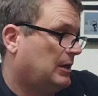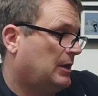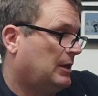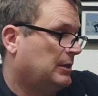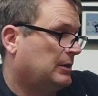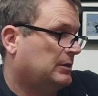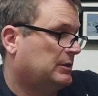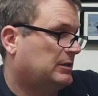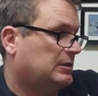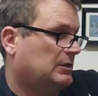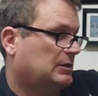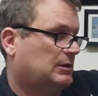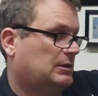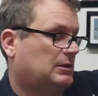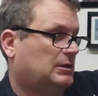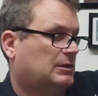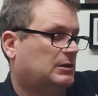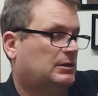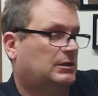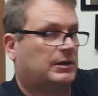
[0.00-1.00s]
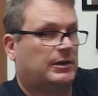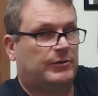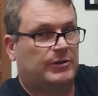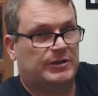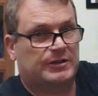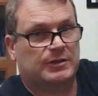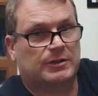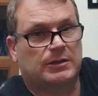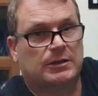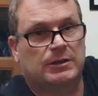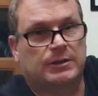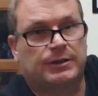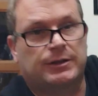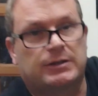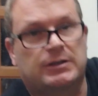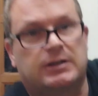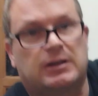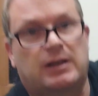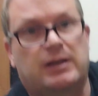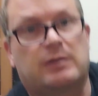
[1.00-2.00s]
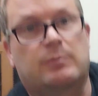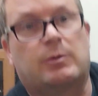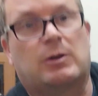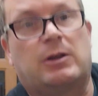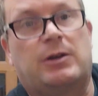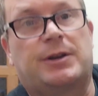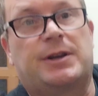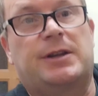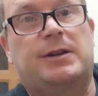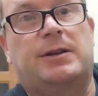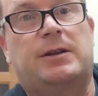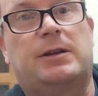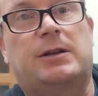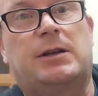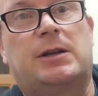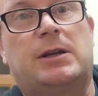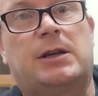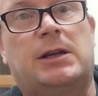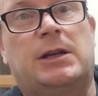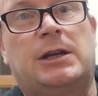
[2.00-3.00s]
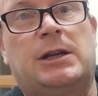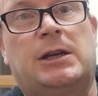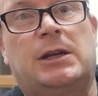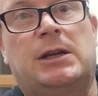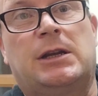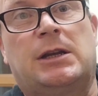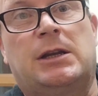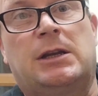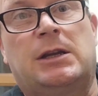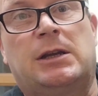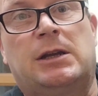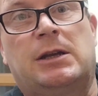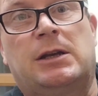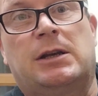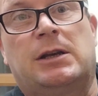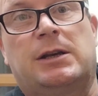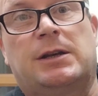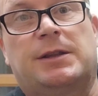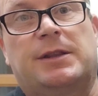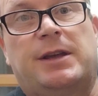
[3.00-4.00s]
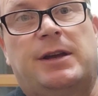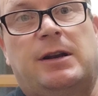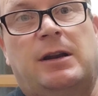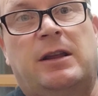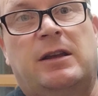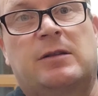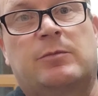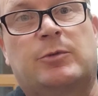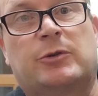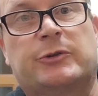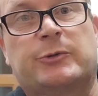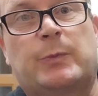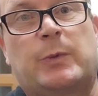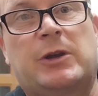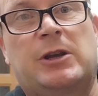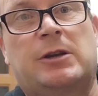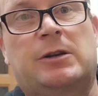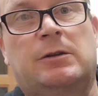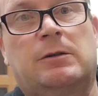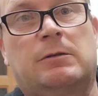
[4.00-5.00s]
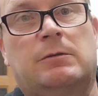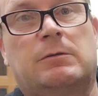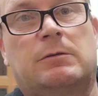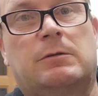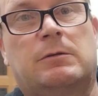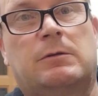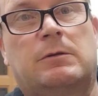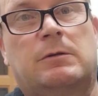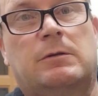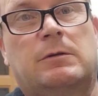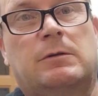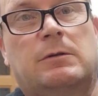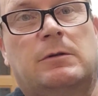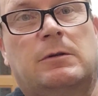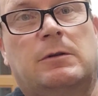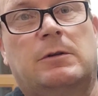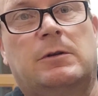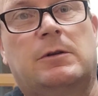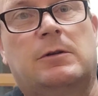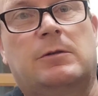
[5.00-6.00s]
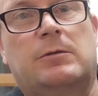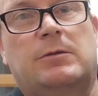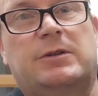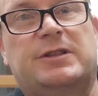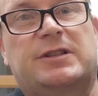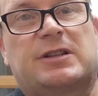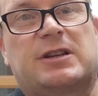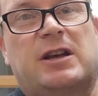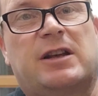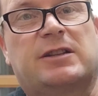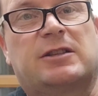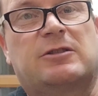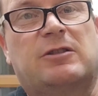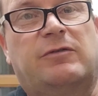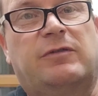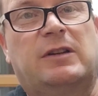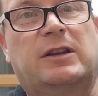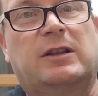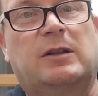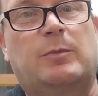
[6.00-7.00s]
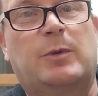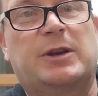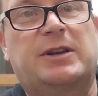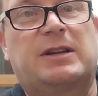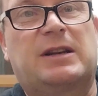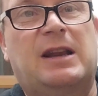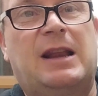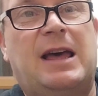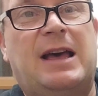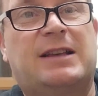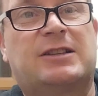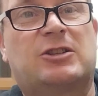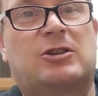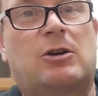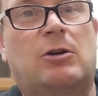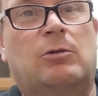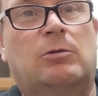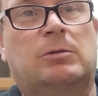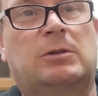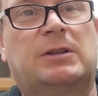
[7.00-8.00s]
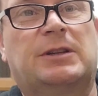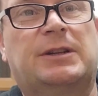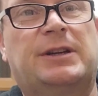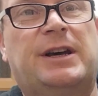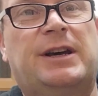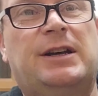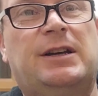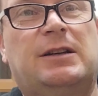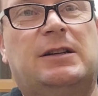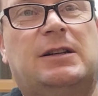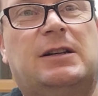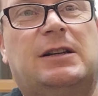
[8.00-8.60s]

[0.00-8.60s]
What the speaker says: And there is a nice label on it. And that label's been, well, it started off a little bit less gold than that.